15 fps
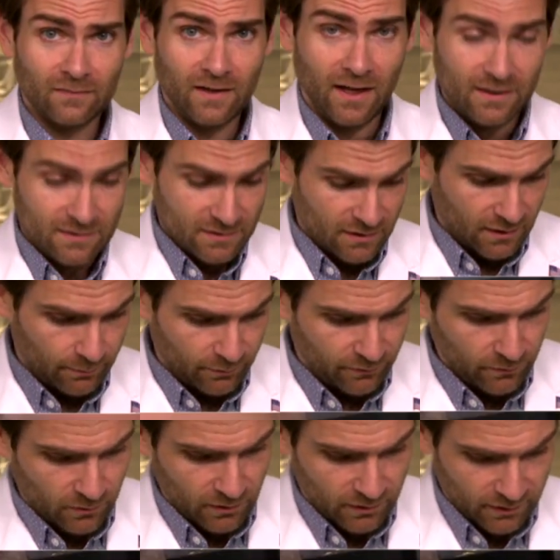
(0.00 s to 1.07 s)
I hadn't seen that
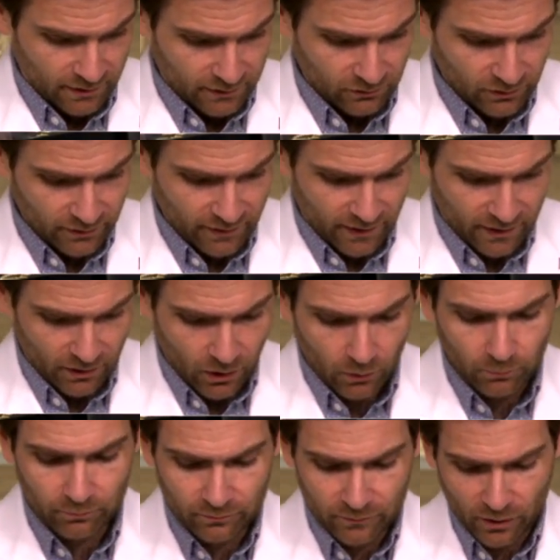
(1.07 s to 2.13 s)
before. And look at that.
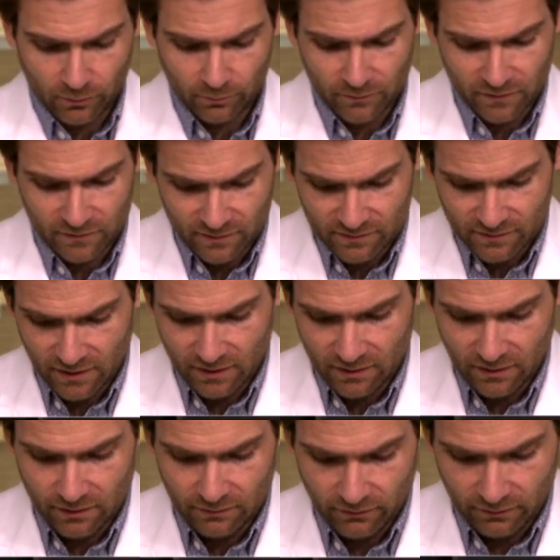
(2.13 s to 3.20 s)
Oh, no, it says
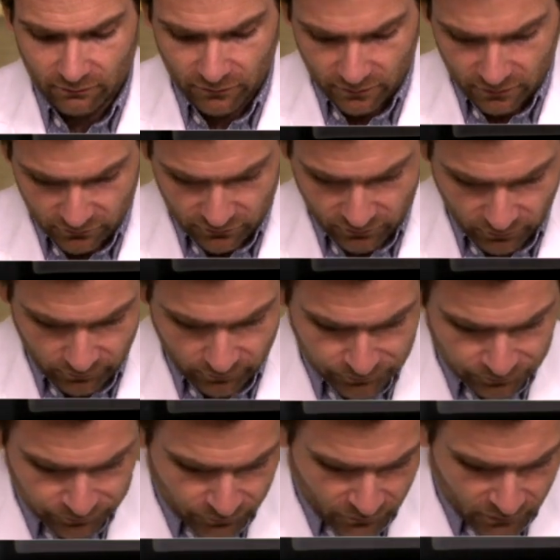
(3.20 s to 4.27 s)
KN95 on there. So
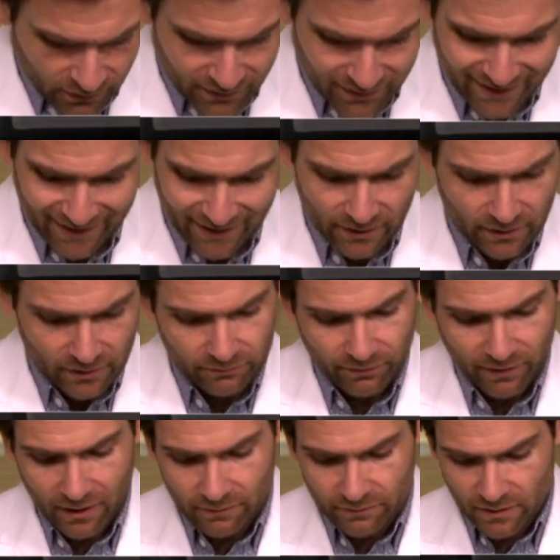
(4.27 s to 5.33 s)

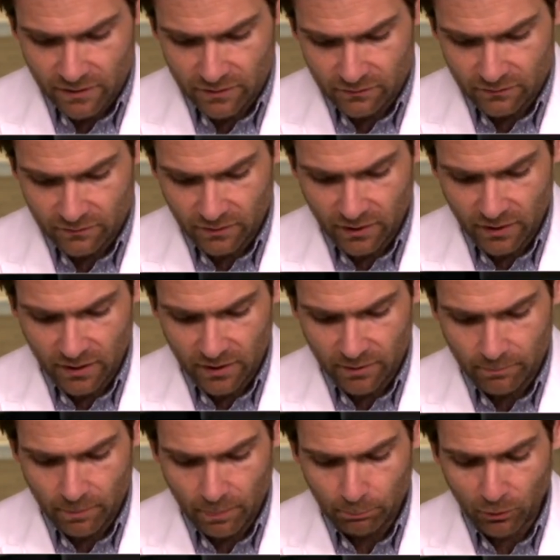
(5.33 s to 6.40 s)
KN95 is
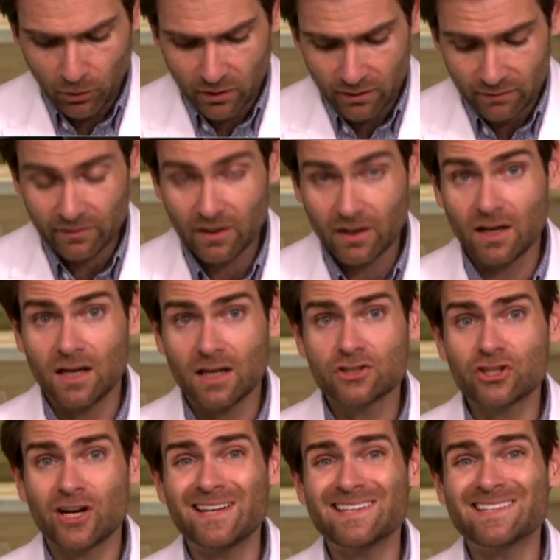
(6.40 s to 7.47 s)
um, part of a
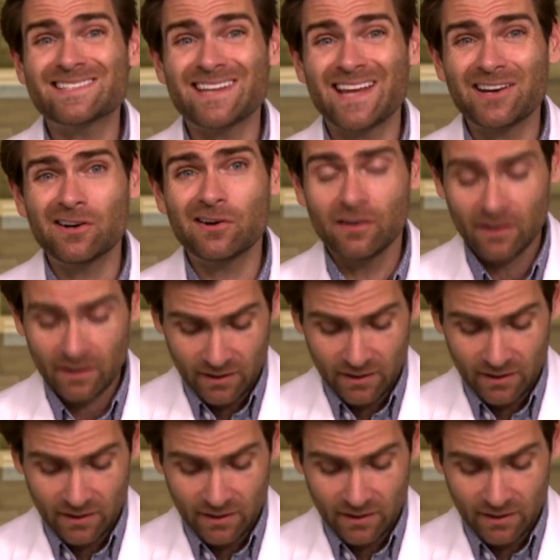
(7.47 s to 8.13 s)
Chinese standard.